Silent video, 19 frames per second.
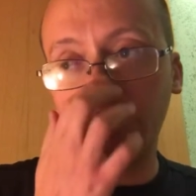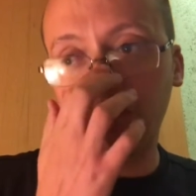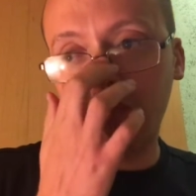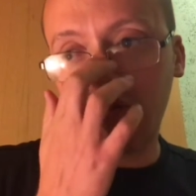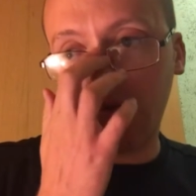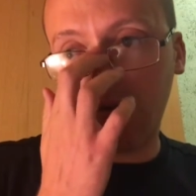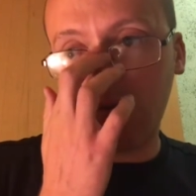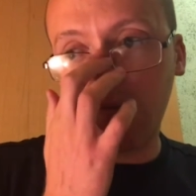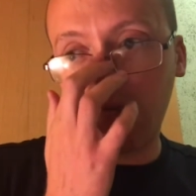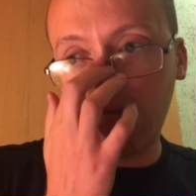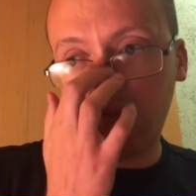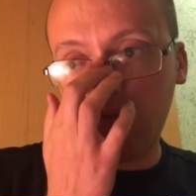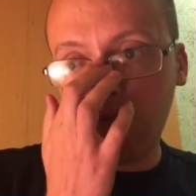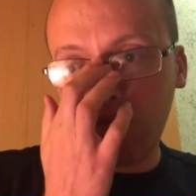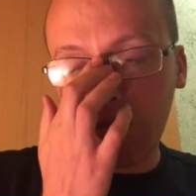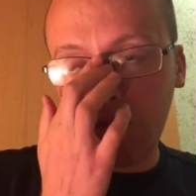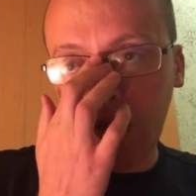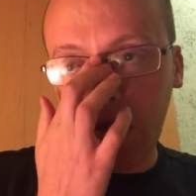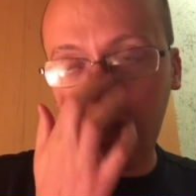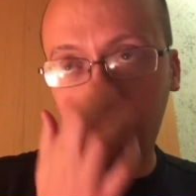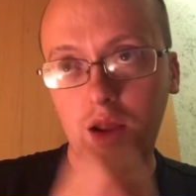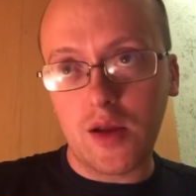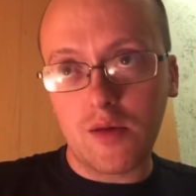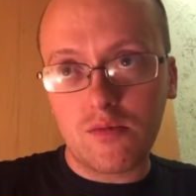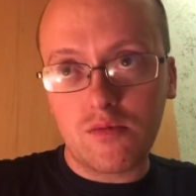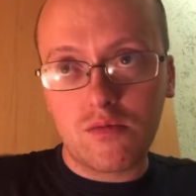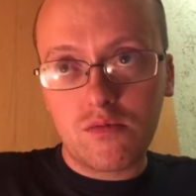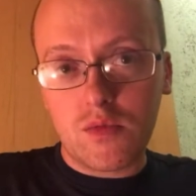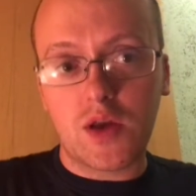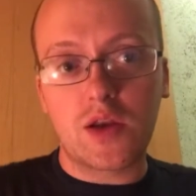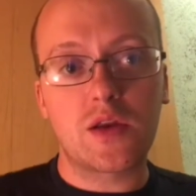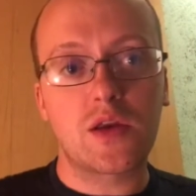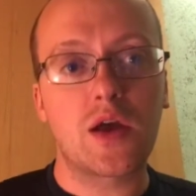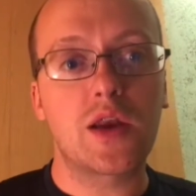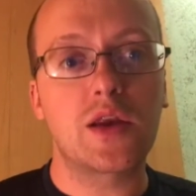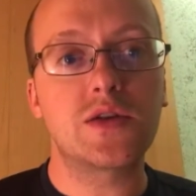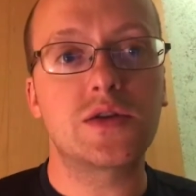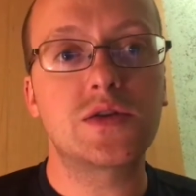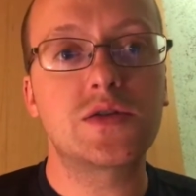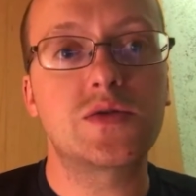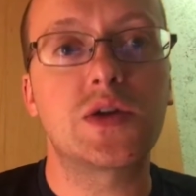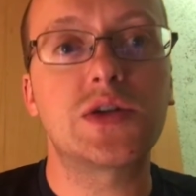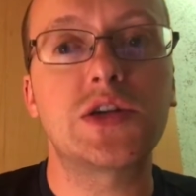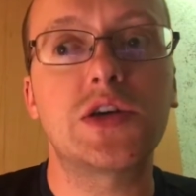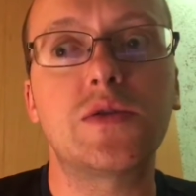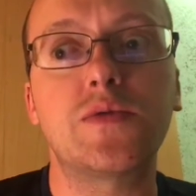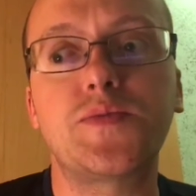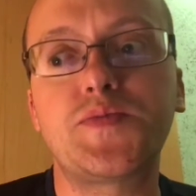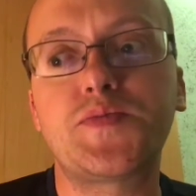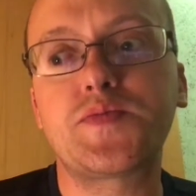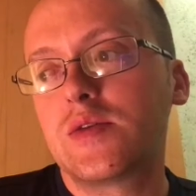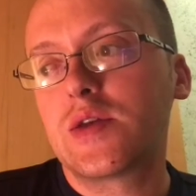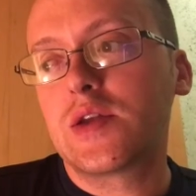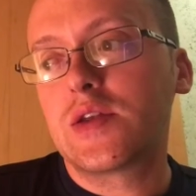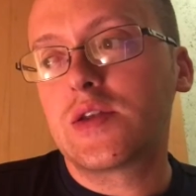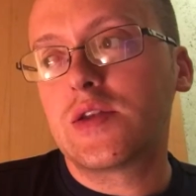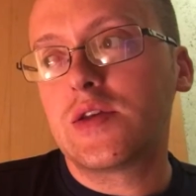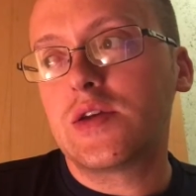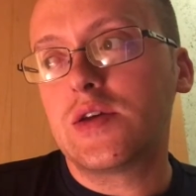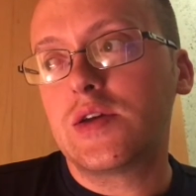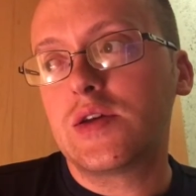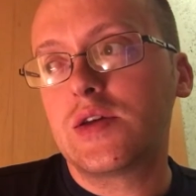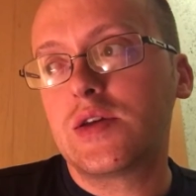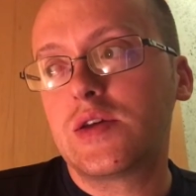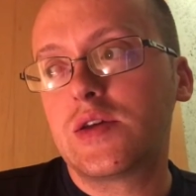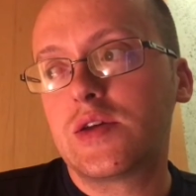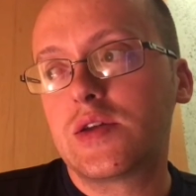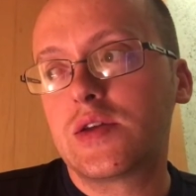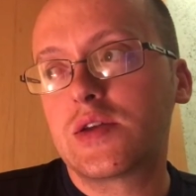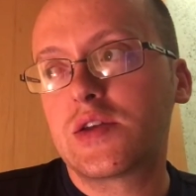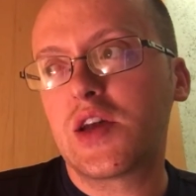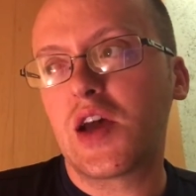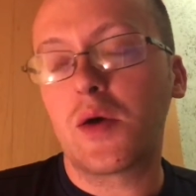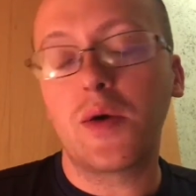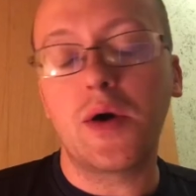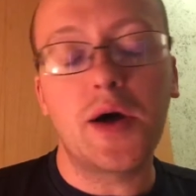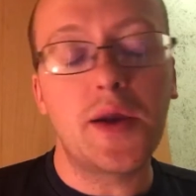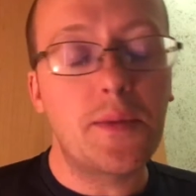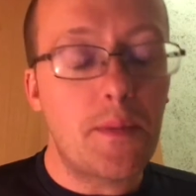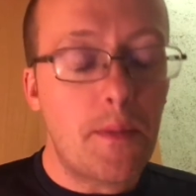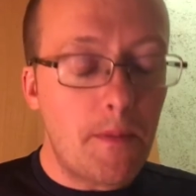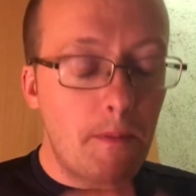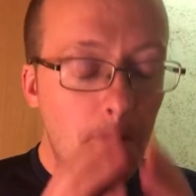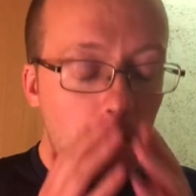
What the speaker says: So the guy and I got to kind of just stretch out. So I got to Taiwan.